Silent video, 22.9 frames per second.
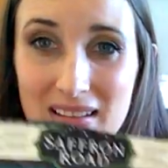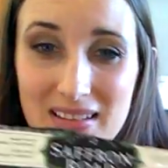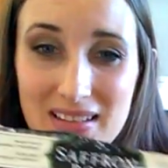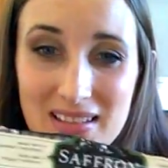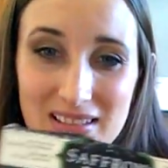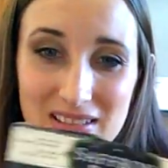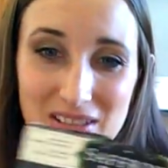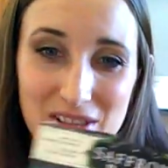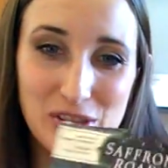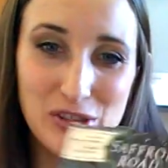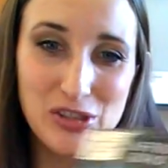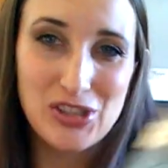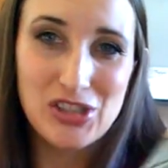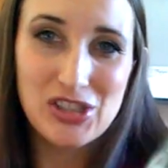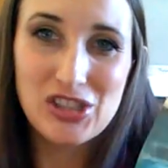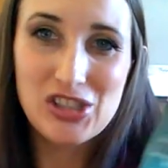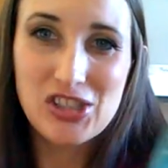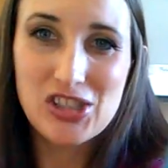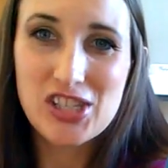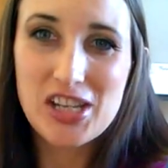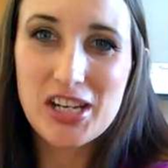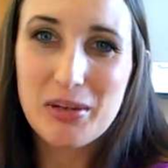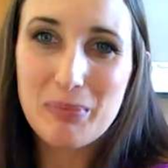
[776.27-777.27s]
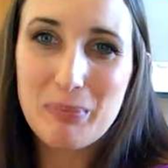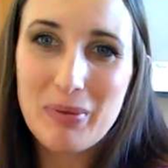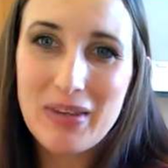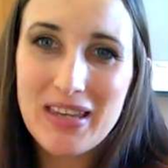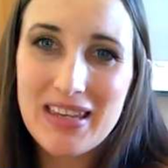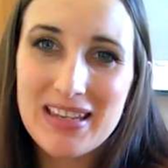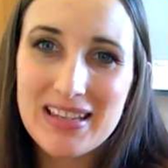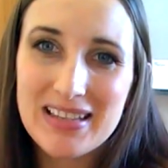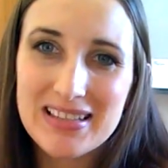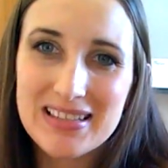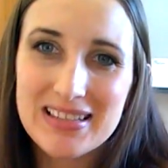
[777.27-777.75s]
These are just
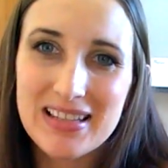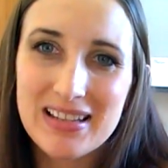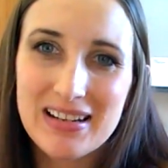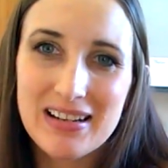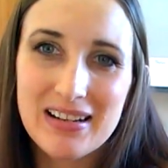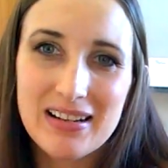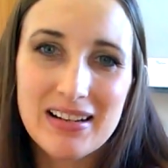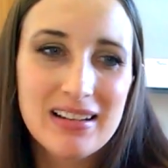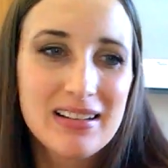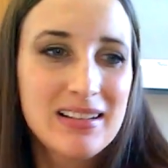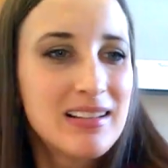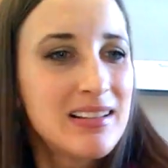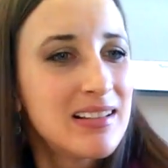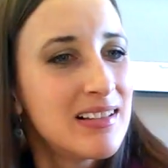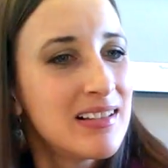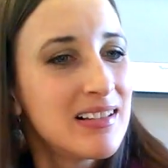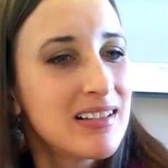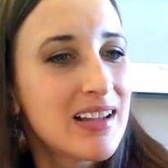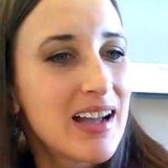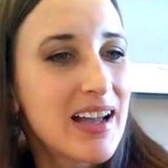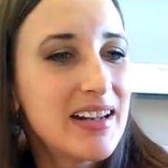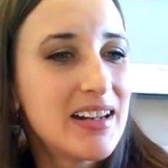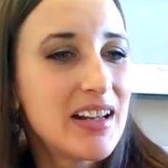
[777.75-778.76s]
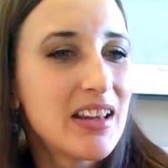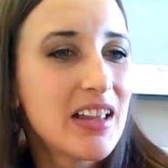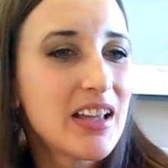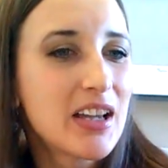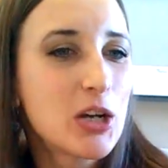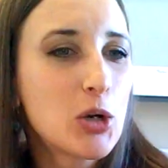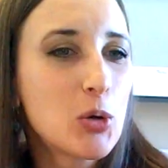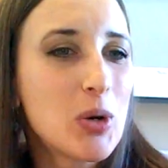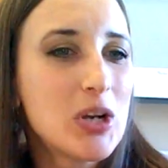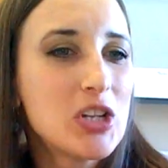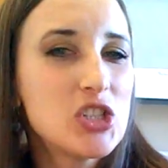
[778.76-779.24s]
chickpeas that are kind of
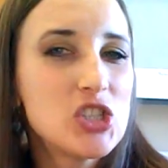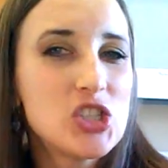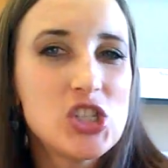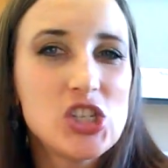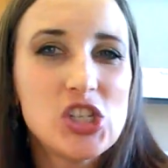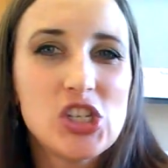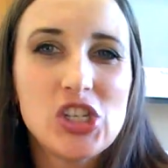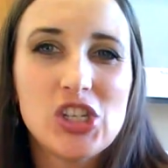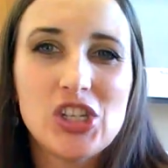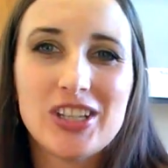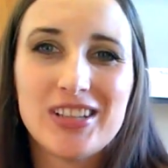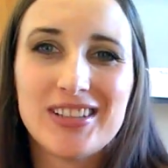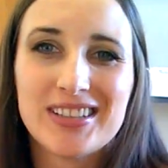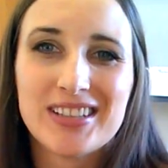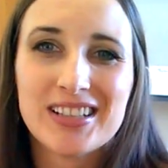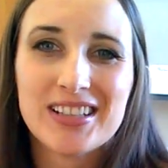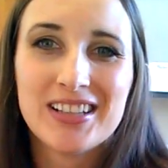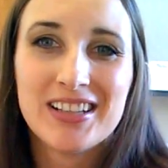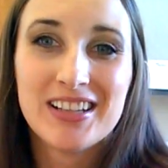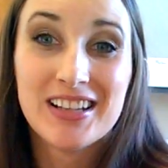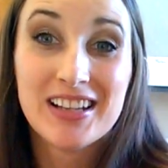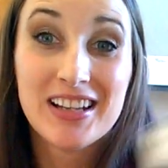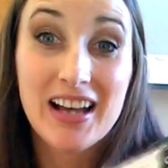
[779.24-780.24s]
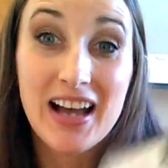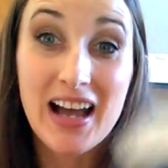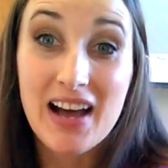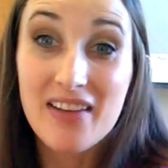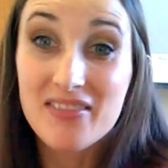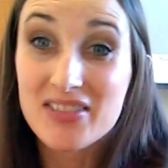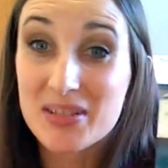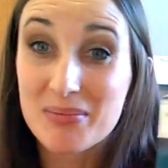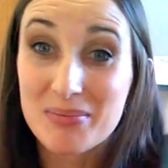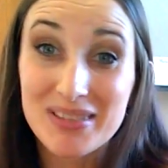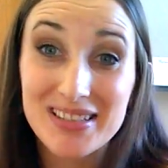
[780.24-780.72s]
like crunchy and
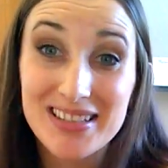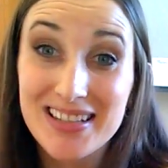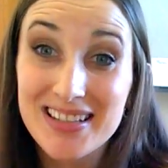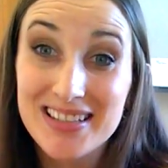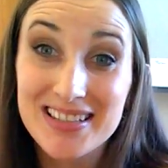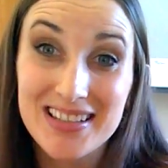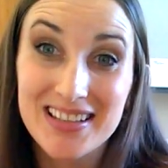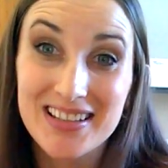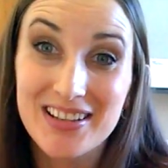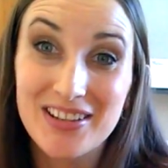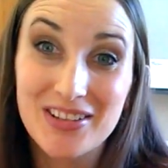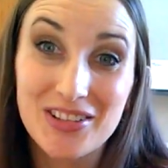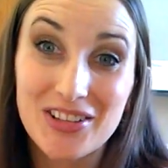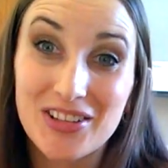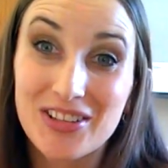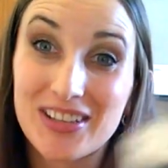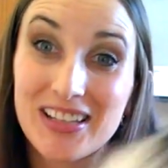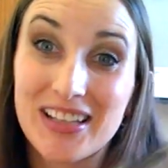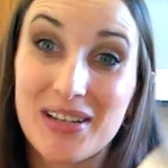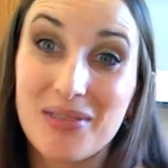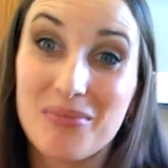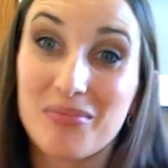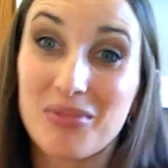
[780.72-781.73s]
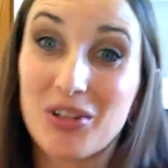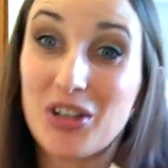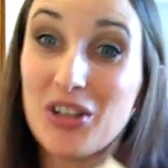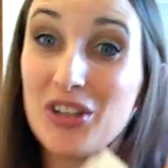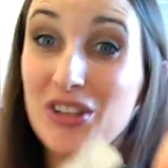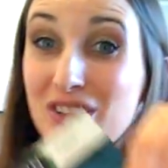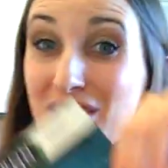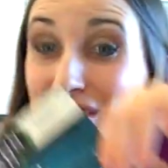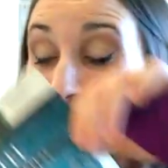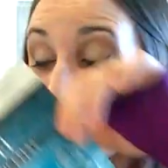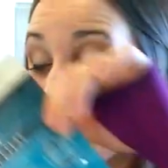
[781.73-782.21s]
have some seasoning on them.
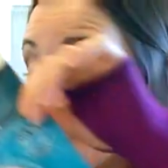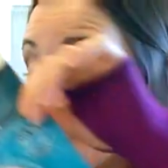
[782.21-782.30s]
Good